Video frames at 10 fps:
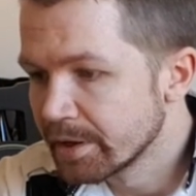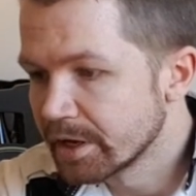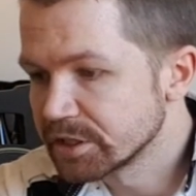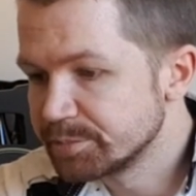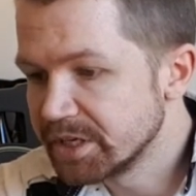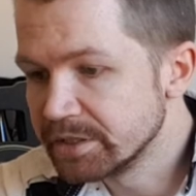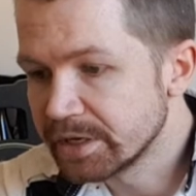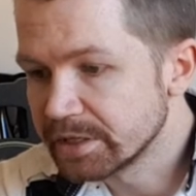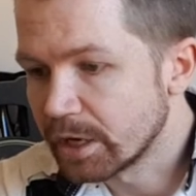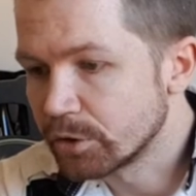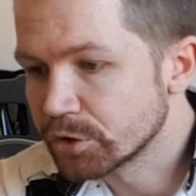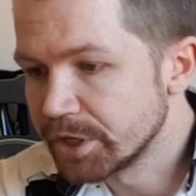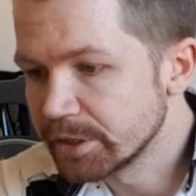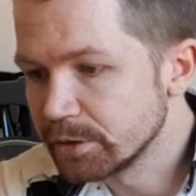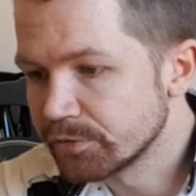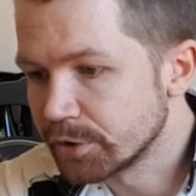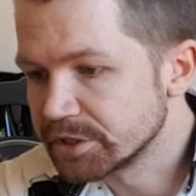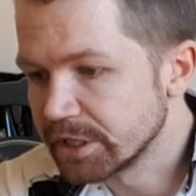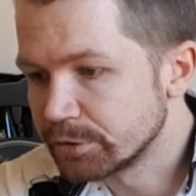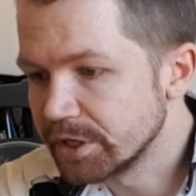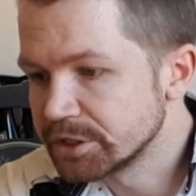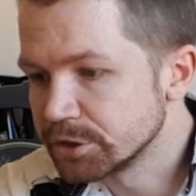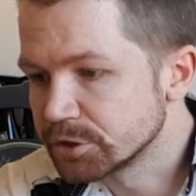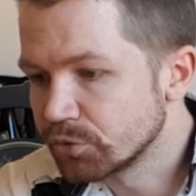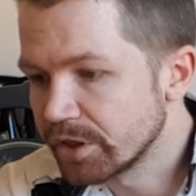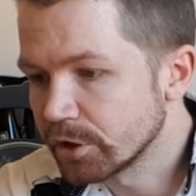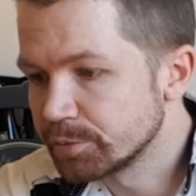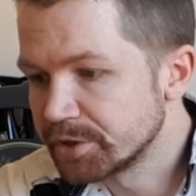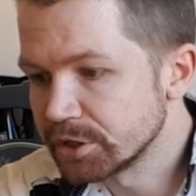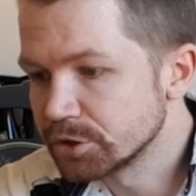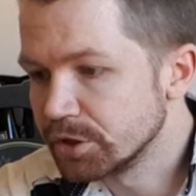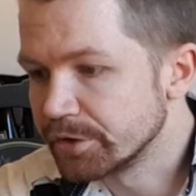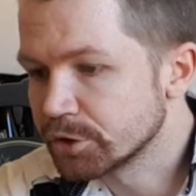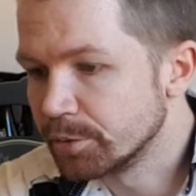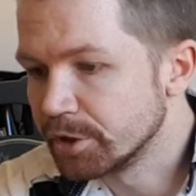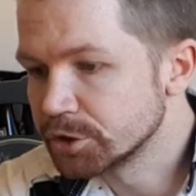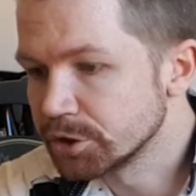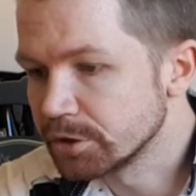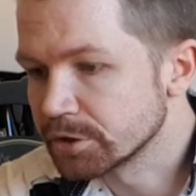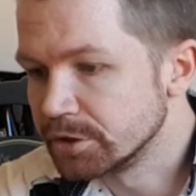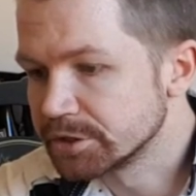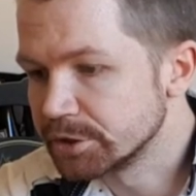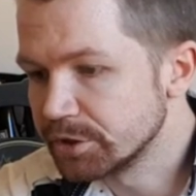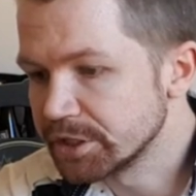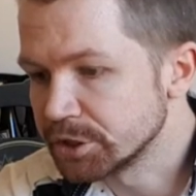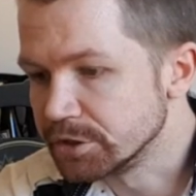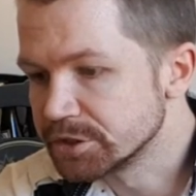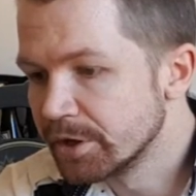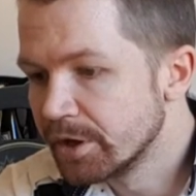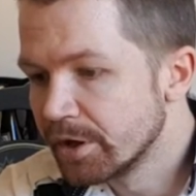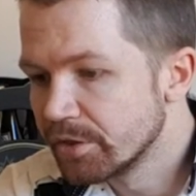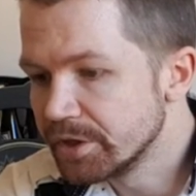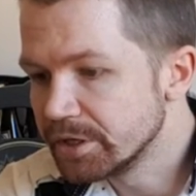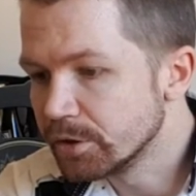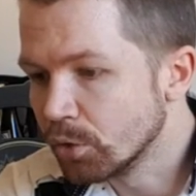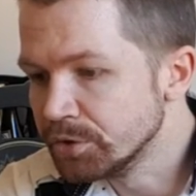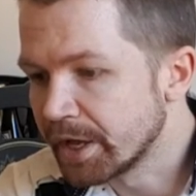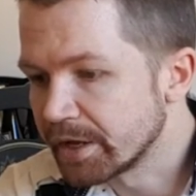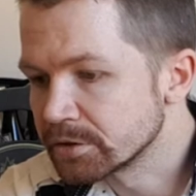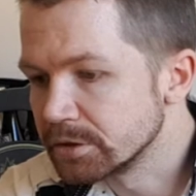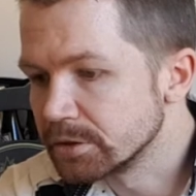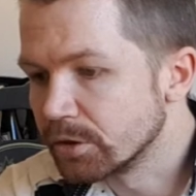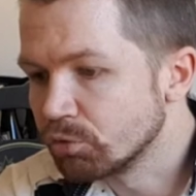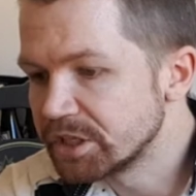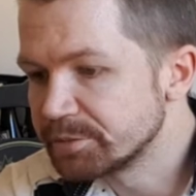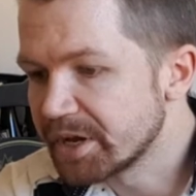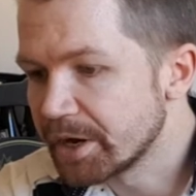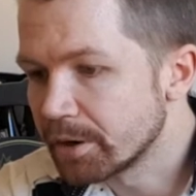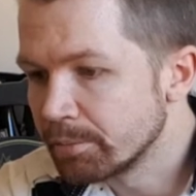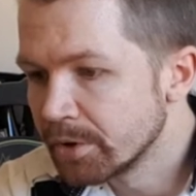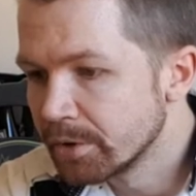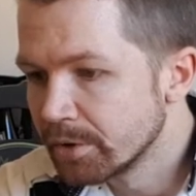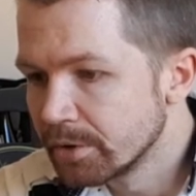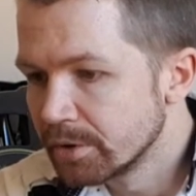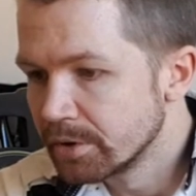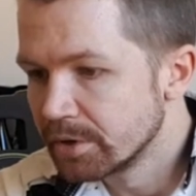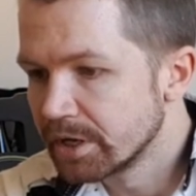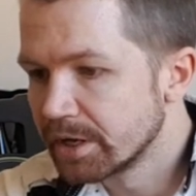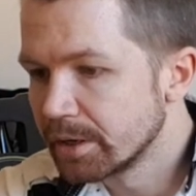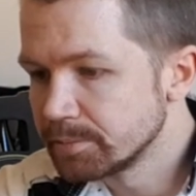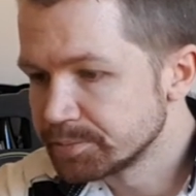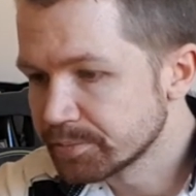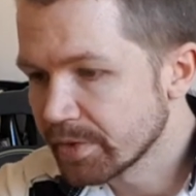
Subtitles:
has been in our cradle for generations without pressure on commercial considerations, the Unertl wheat beer. And